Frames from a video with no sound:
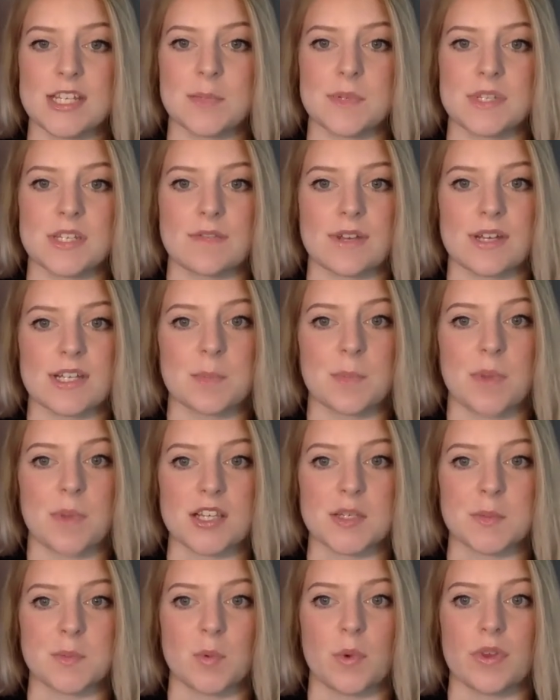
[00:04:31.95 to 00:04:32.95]
specific as
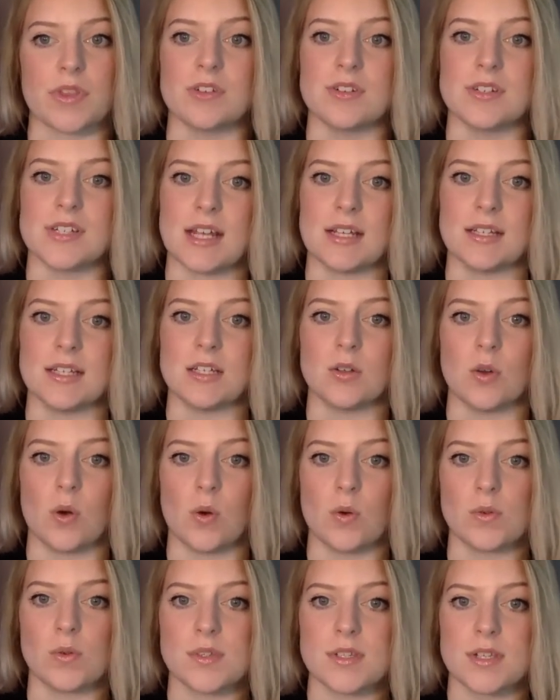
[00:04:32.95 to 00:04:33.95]
possible with your daily
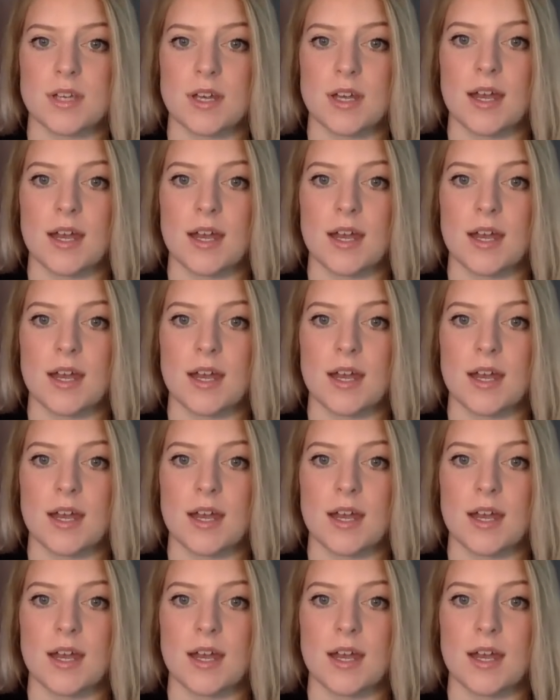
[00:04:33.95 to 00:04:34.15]
goals.